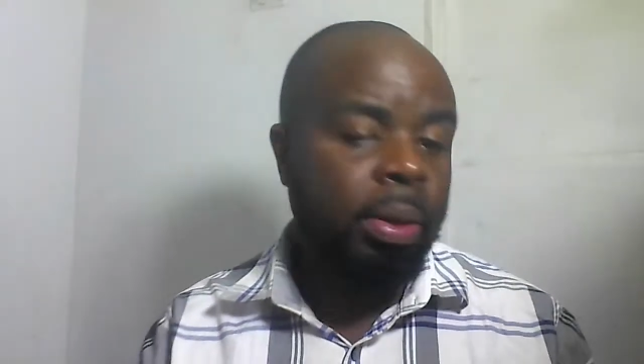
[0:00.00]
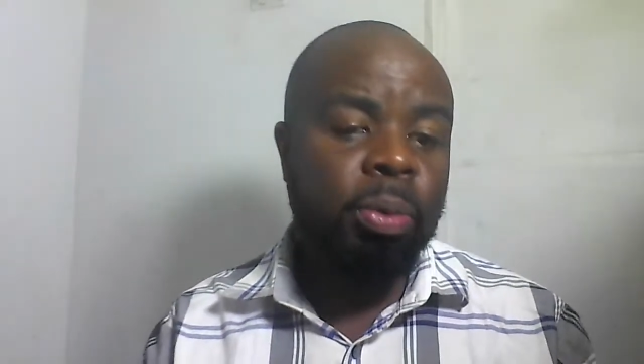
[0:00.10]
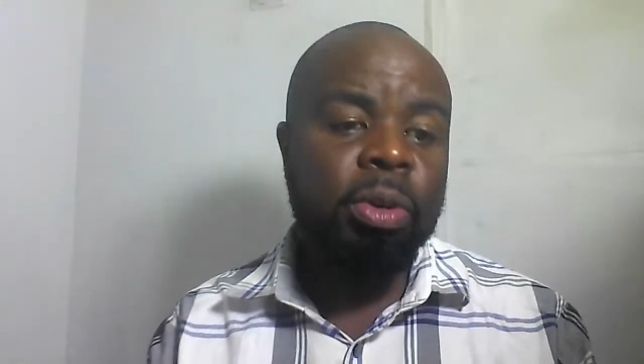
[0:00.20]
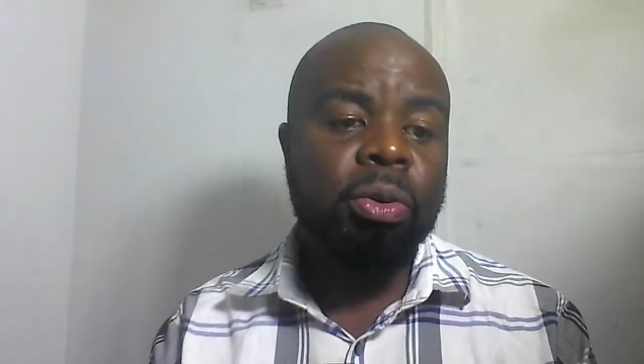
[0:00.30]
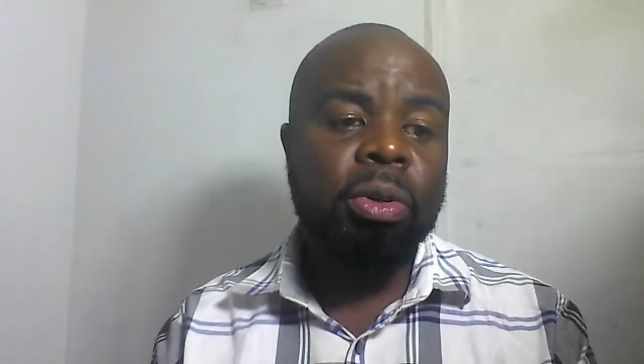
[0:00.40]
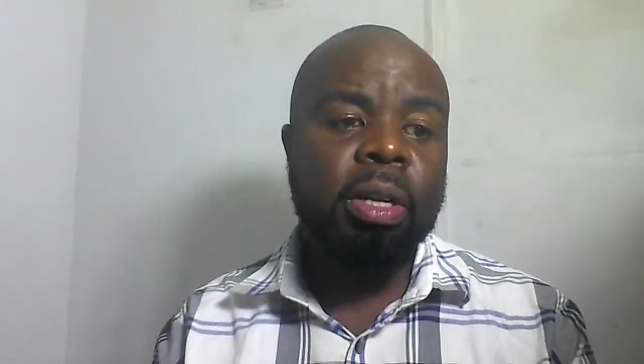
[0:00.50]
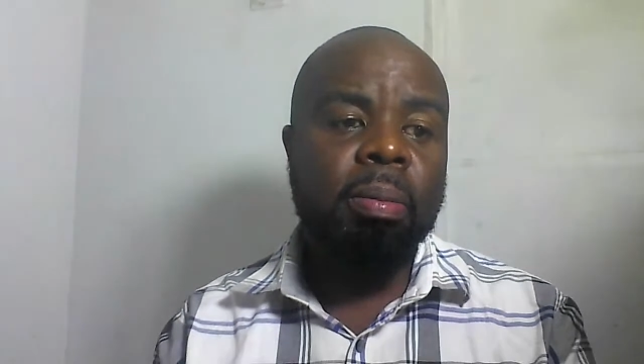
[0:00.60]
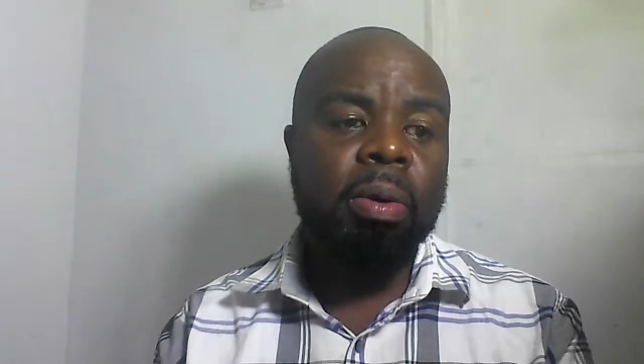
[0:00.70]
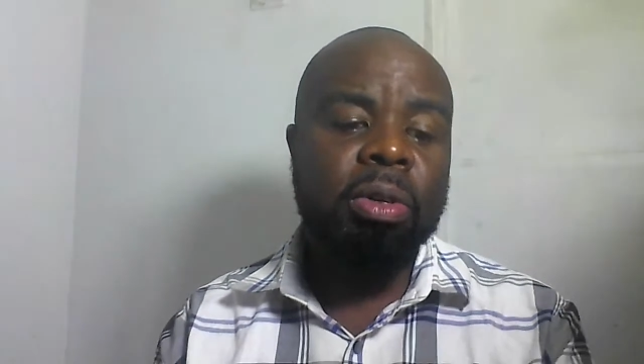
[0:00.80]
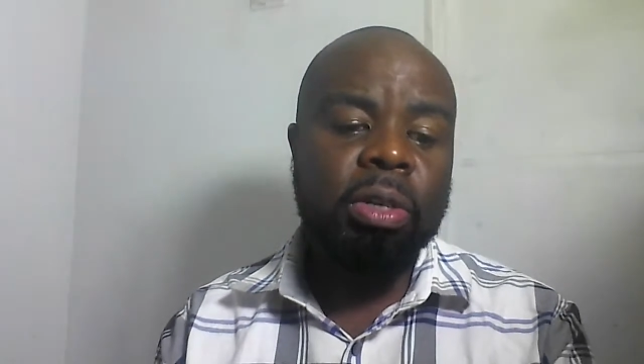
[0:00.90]
We talked
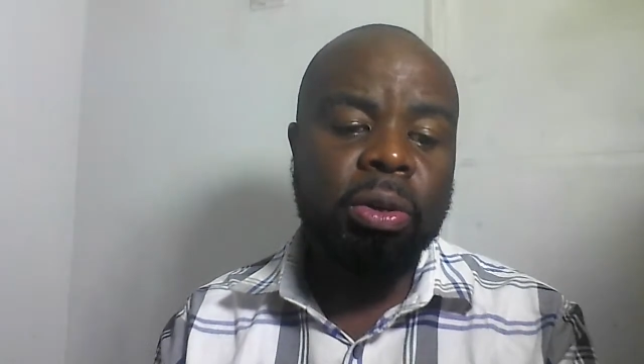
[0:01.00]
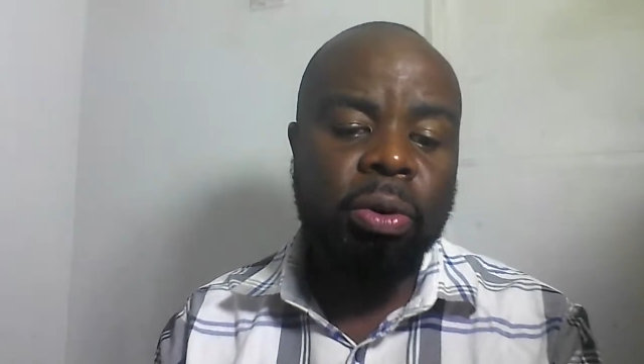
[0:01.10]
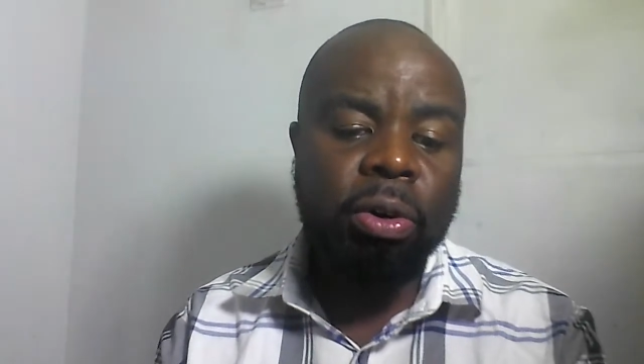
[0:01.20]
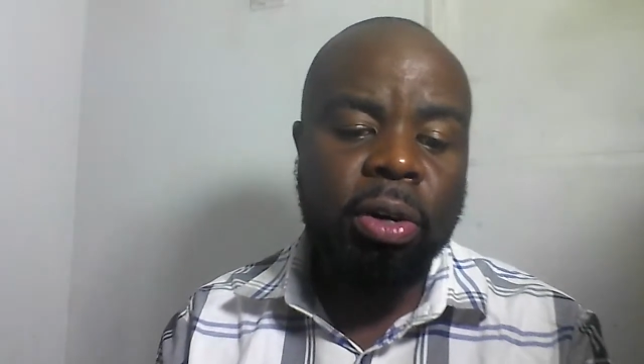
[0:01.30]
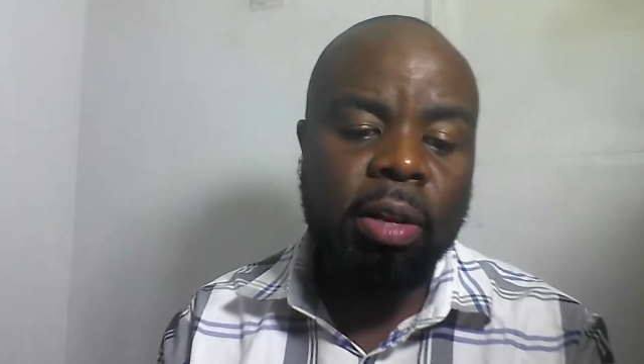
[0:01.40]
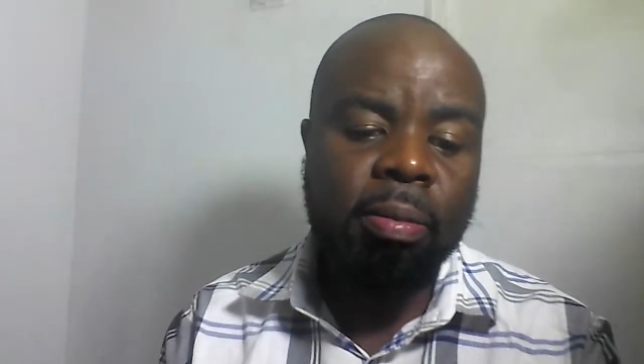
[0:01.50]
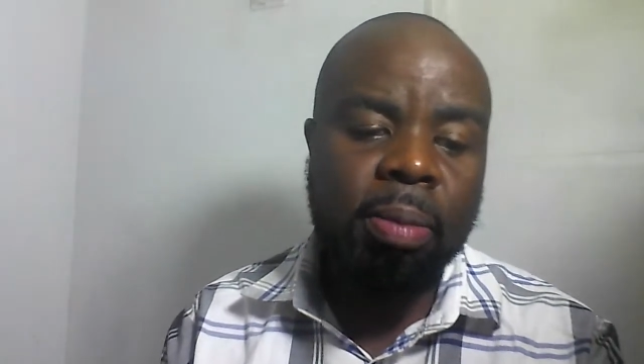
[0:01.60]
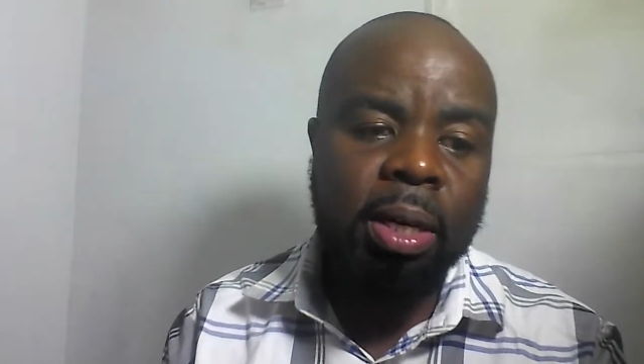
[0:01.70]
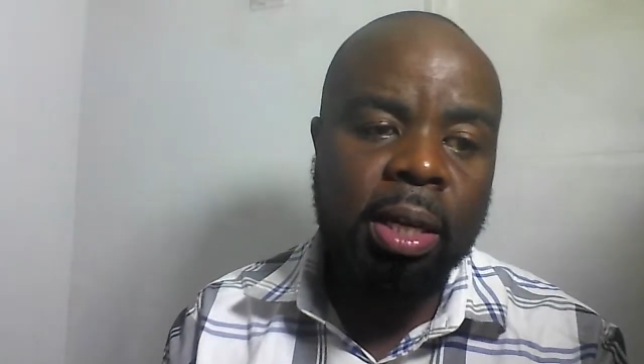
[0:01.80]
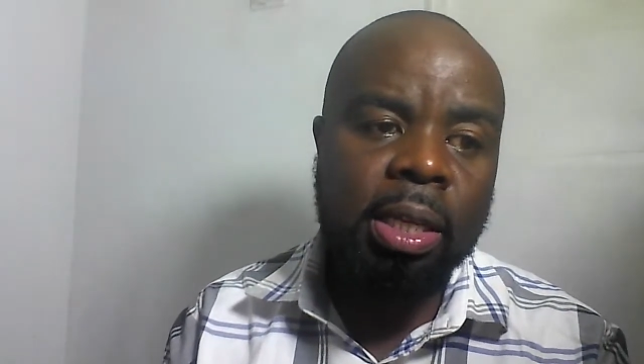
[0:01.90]
about
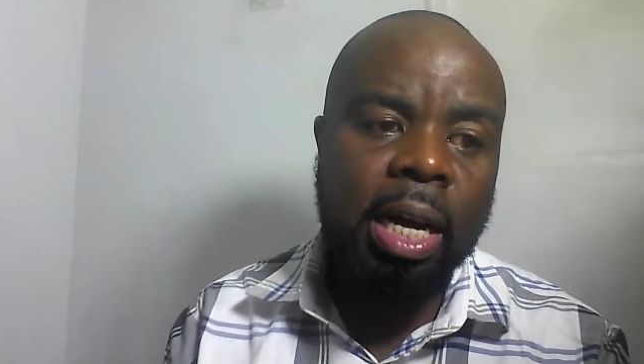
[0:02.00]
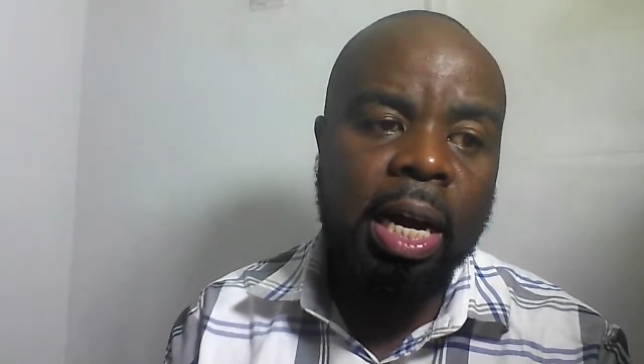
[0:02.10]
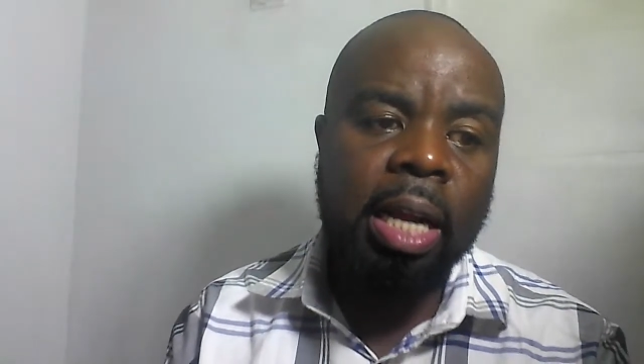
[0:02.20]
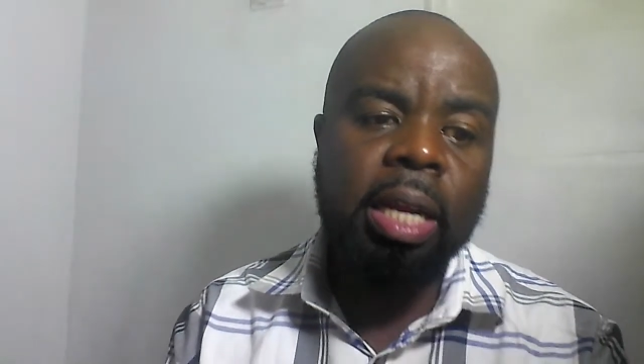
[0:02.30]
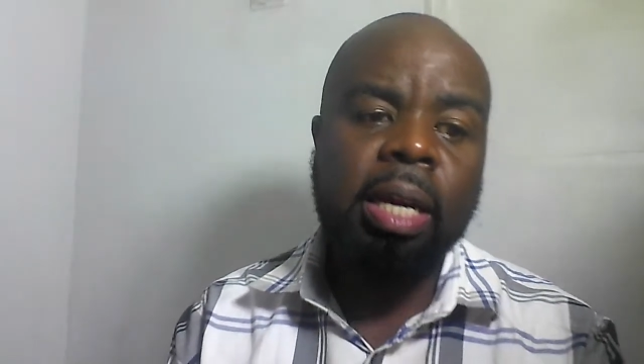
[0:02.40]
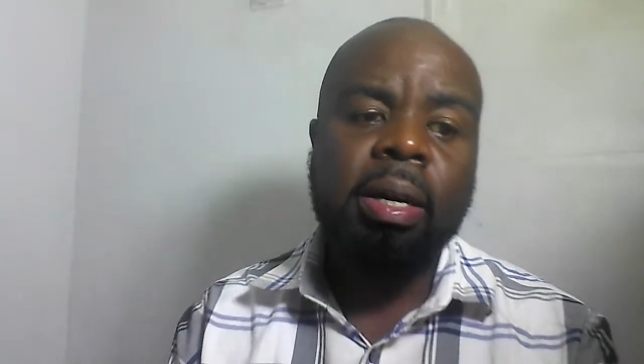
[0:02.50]
neurotransmitters earlier,